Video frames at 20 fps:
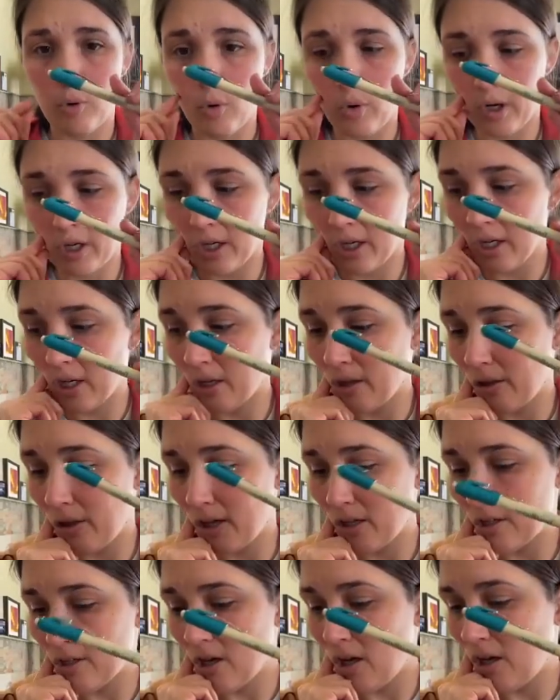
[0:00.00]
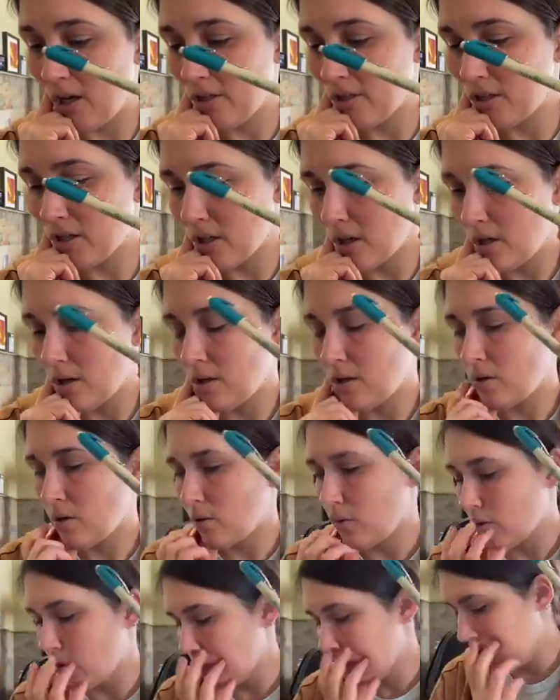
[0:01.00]
Porter. There's
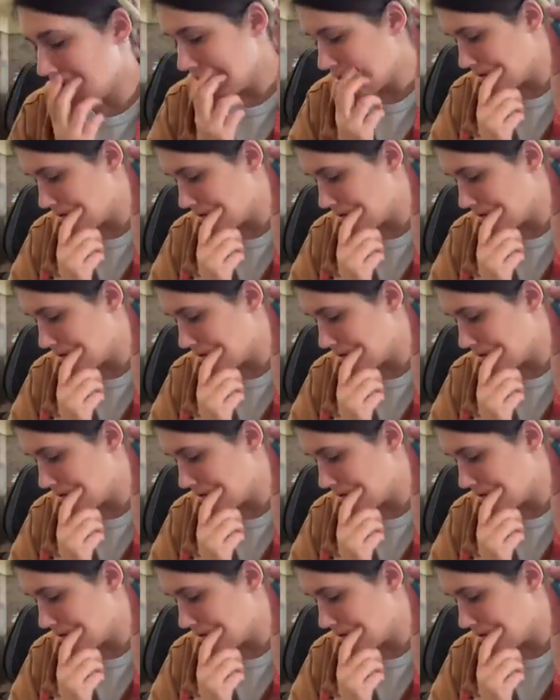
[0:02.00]
also